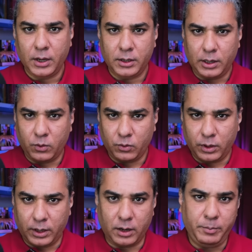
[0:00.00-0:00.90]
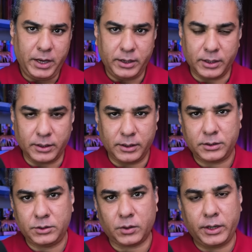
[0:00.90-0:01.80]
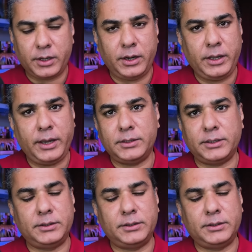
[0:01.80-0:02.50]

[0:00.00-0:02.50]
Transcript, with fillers: Now, Armenia historically has